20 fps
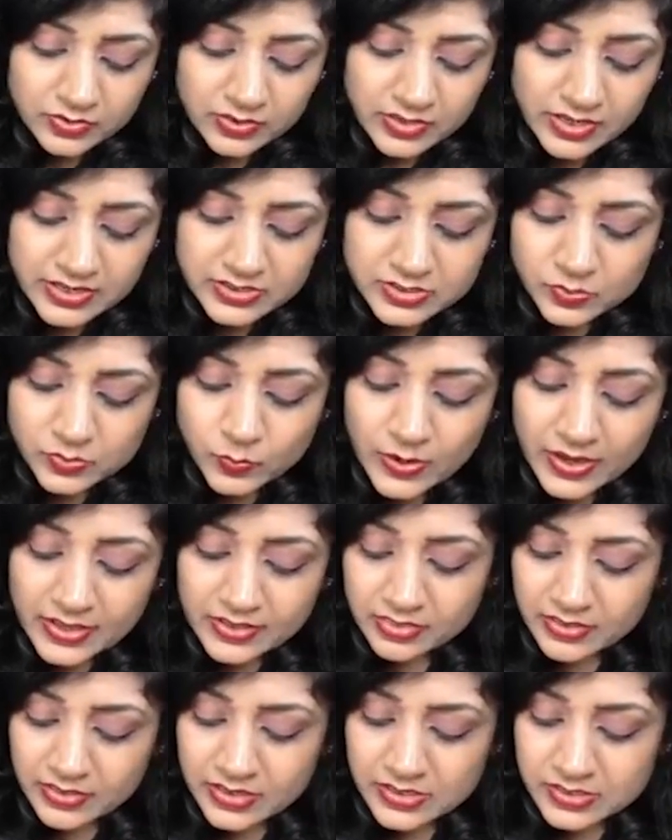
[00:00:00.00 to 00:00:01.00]
this
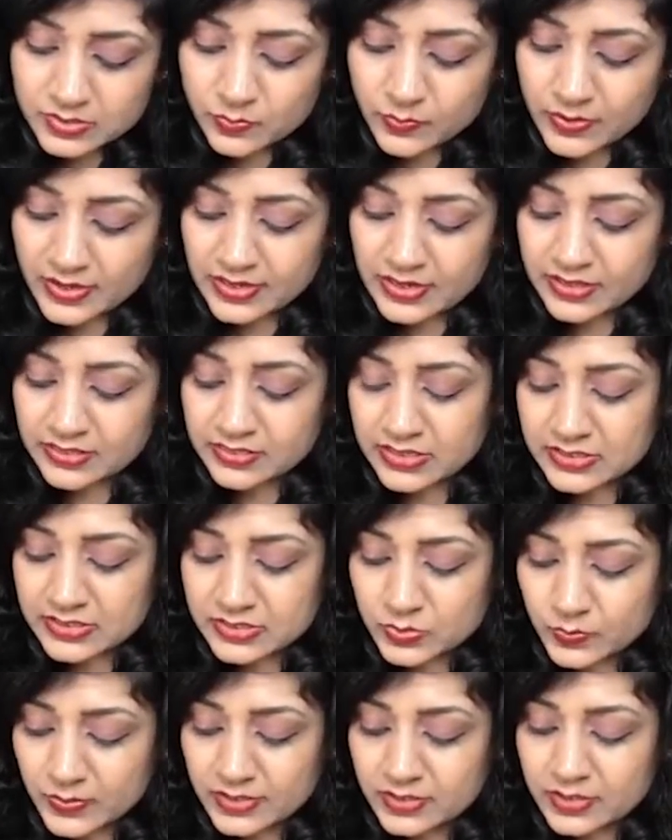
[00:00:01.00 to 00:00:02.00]
one and
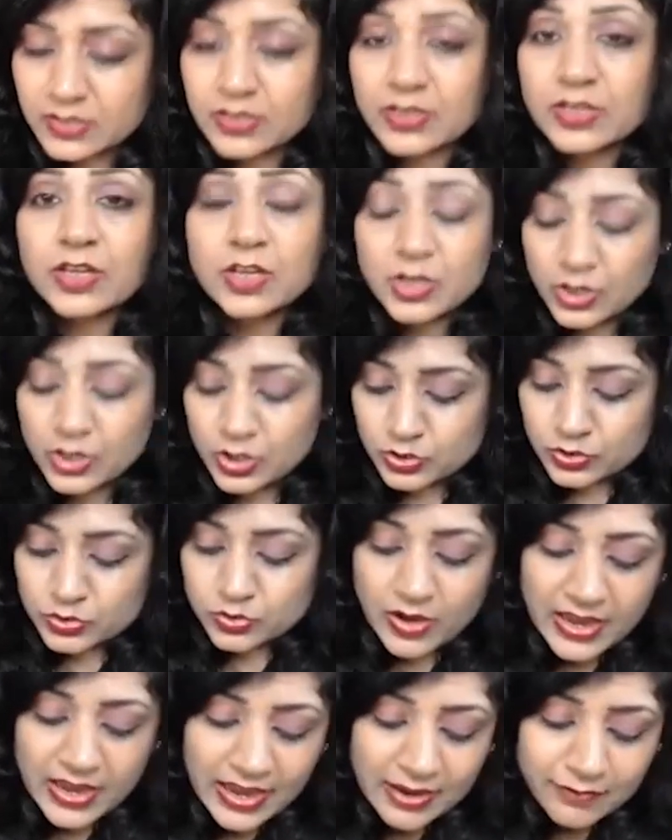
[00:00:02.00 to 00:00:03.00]
this one.
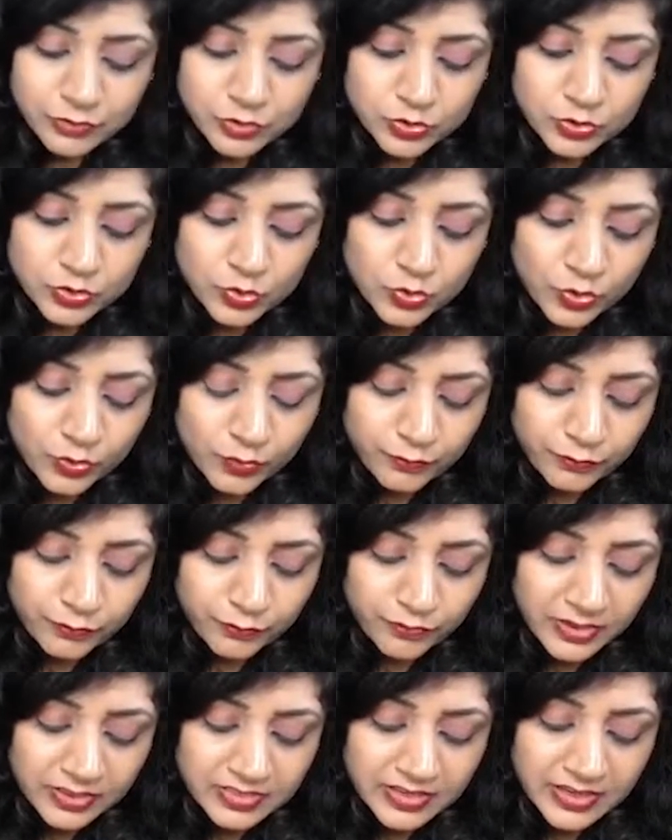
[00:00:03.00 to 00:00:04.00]
So, I have to do
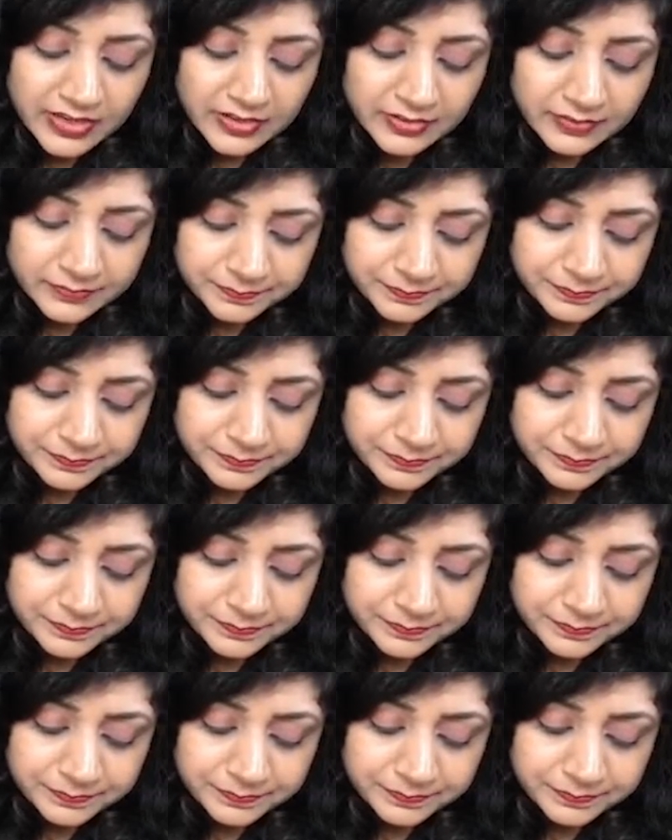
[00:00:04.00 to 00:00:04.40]
within